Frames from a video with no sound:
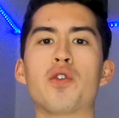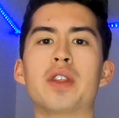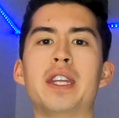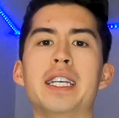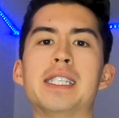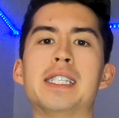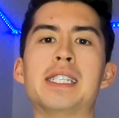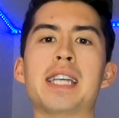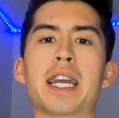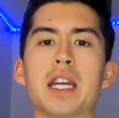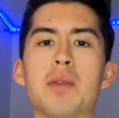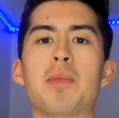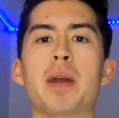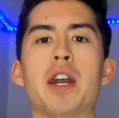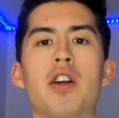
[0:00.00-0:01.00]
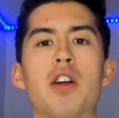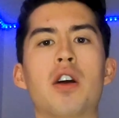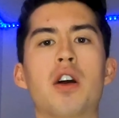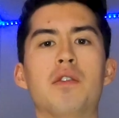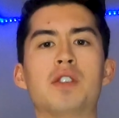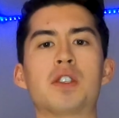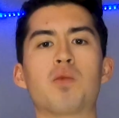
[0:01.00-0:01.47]
for the 2nd pair
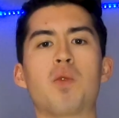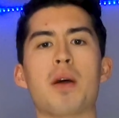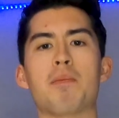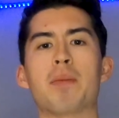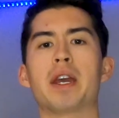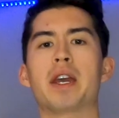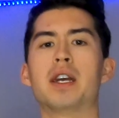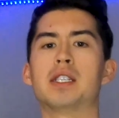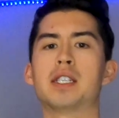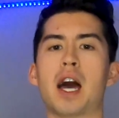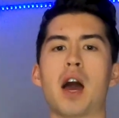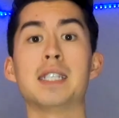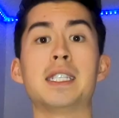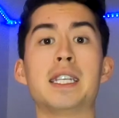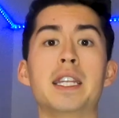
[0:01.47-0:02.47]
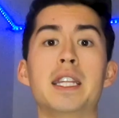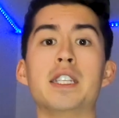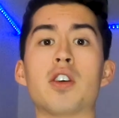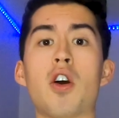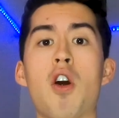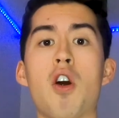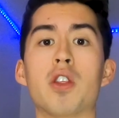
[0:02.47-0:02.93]
of sweatpants, I see
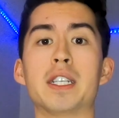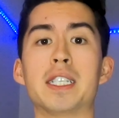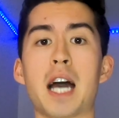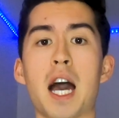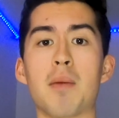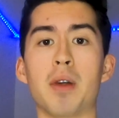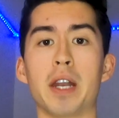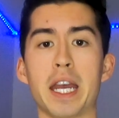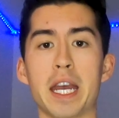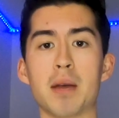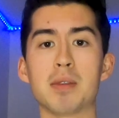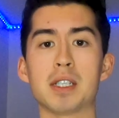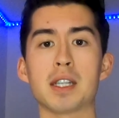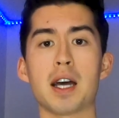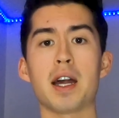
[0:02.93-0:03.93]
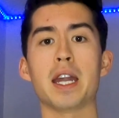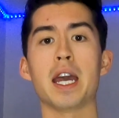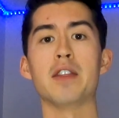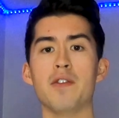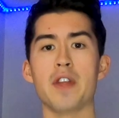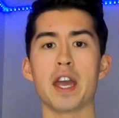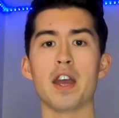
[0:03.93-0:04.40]
these all the time on Amazon,
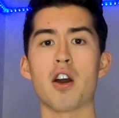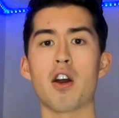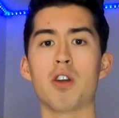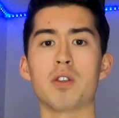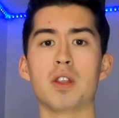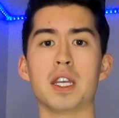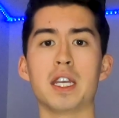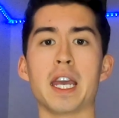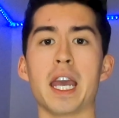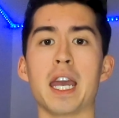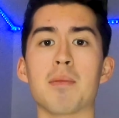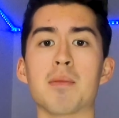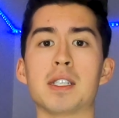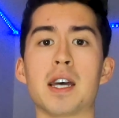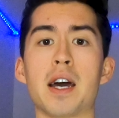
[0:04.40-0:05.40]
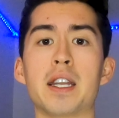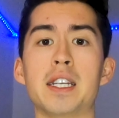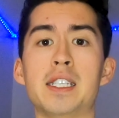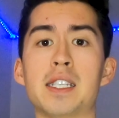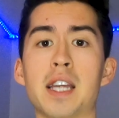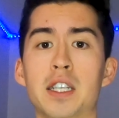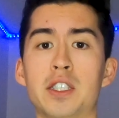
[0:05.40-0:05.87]
and they are the Amazon
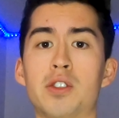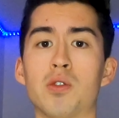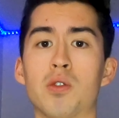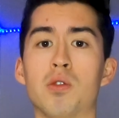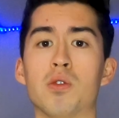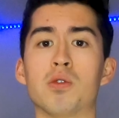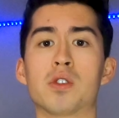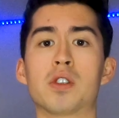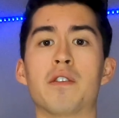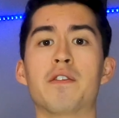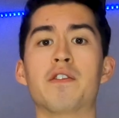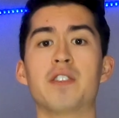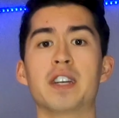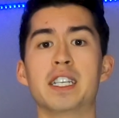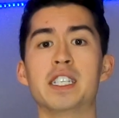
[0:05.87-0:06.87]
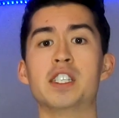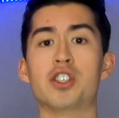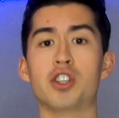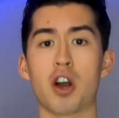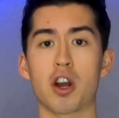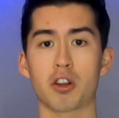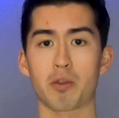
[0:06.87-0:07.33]
Essentials fleece
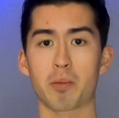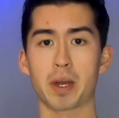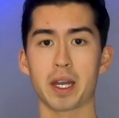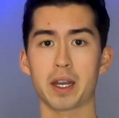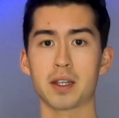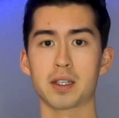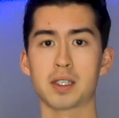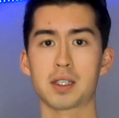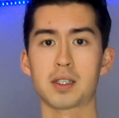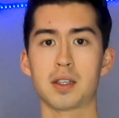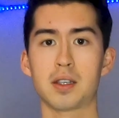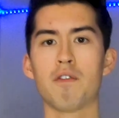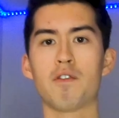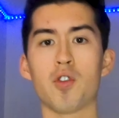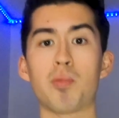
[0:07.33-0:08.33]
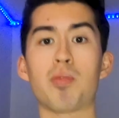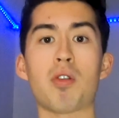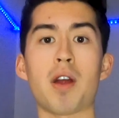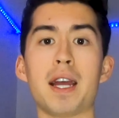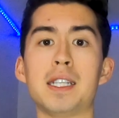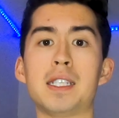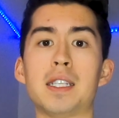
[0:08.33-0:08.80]
jogger pants. For
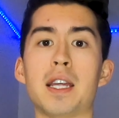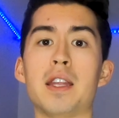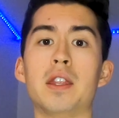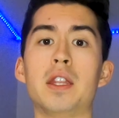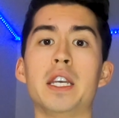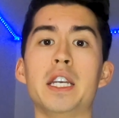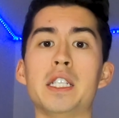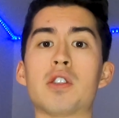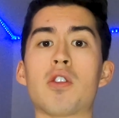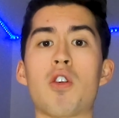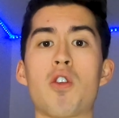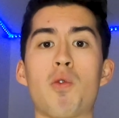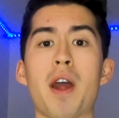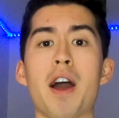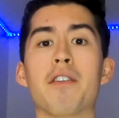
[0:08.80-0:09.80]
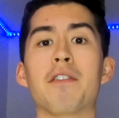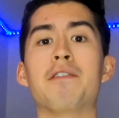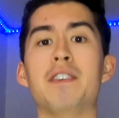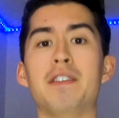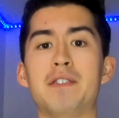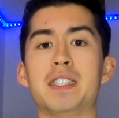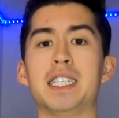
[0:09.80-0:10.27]
price, these are around
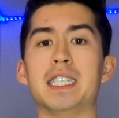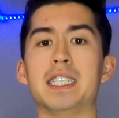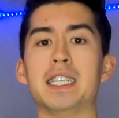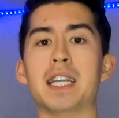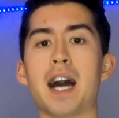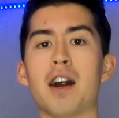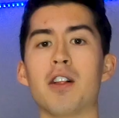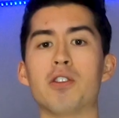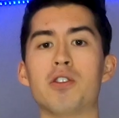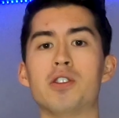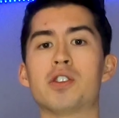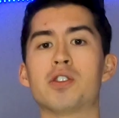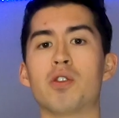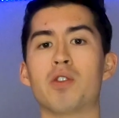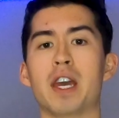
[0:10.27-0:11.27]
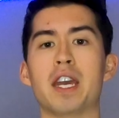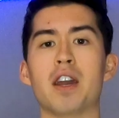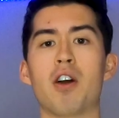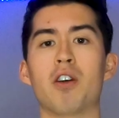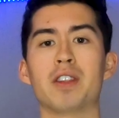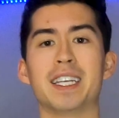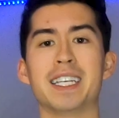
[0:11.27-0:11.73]
$15, so they
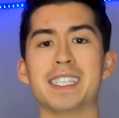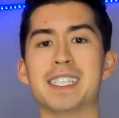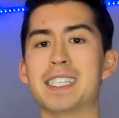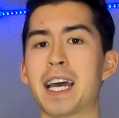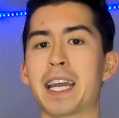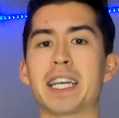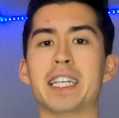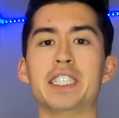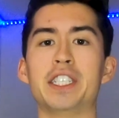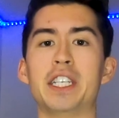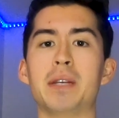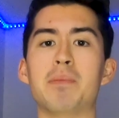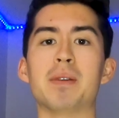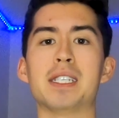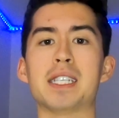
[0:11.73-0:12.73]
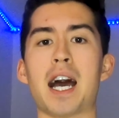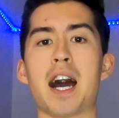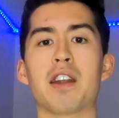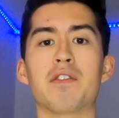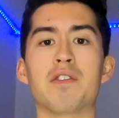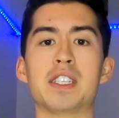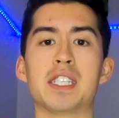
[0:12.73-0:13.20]
are the 2nd cheapest
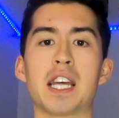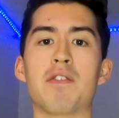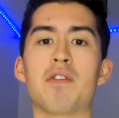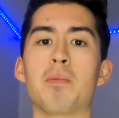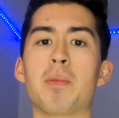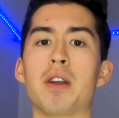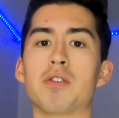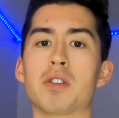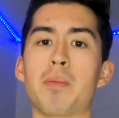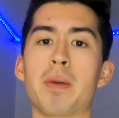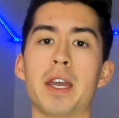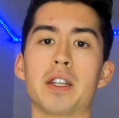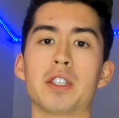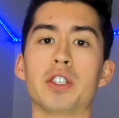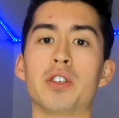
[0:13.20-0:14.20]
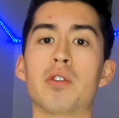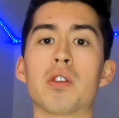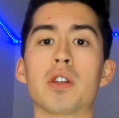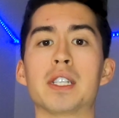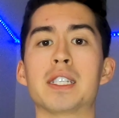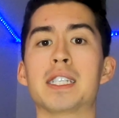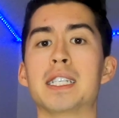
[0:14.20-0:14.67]
out of the 7 pairs of pants you're
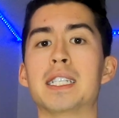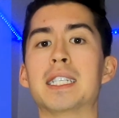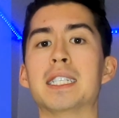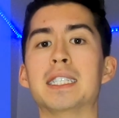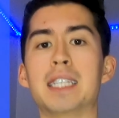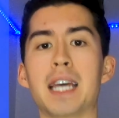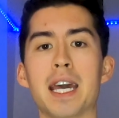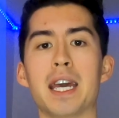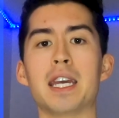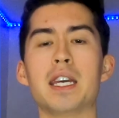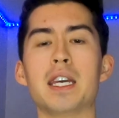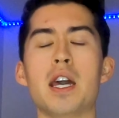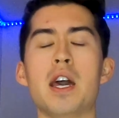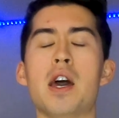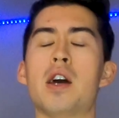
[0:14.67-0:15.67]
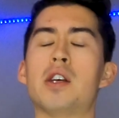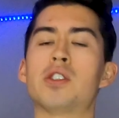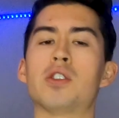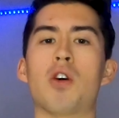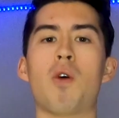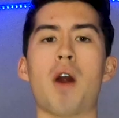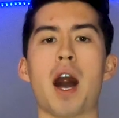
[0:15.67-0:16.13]
going to see today.
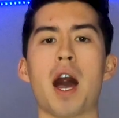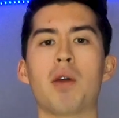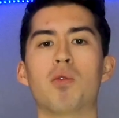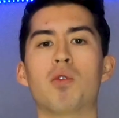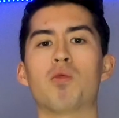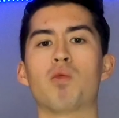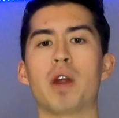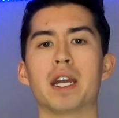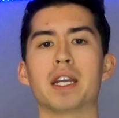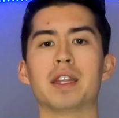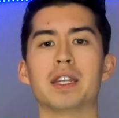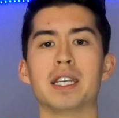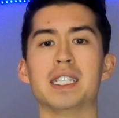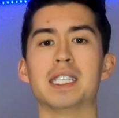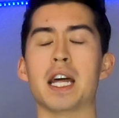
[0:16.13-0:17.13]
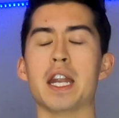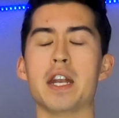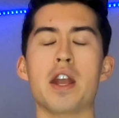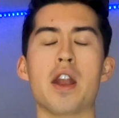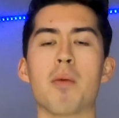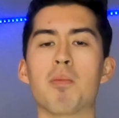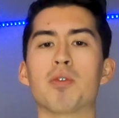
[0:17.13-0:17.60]
So I will rank these
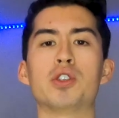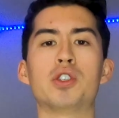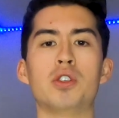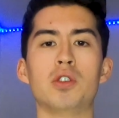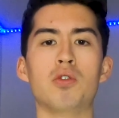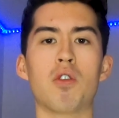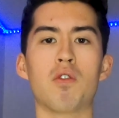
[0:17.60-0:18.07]
#2